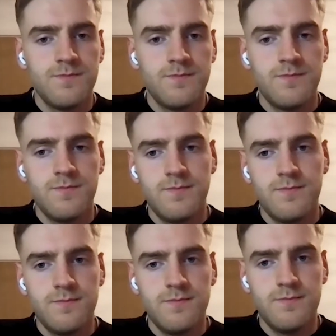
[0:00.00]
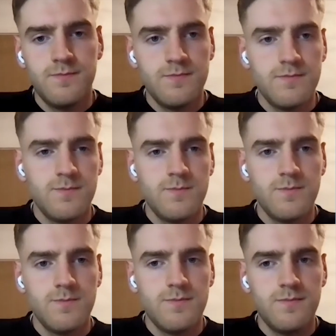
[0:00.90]

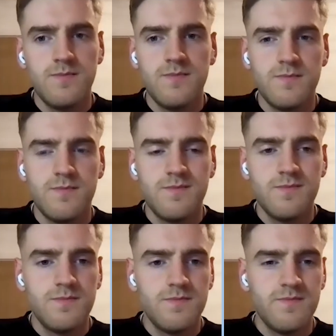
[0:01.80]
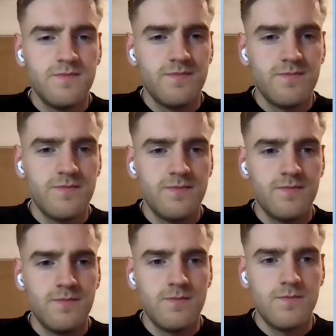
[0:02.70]

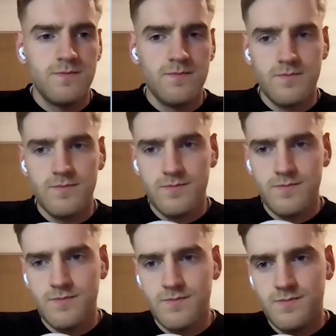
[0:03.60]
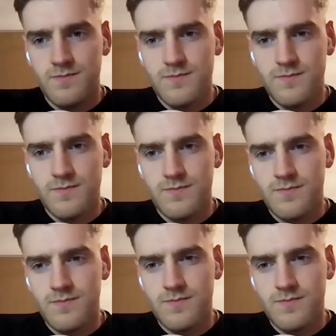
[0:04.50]
(silent)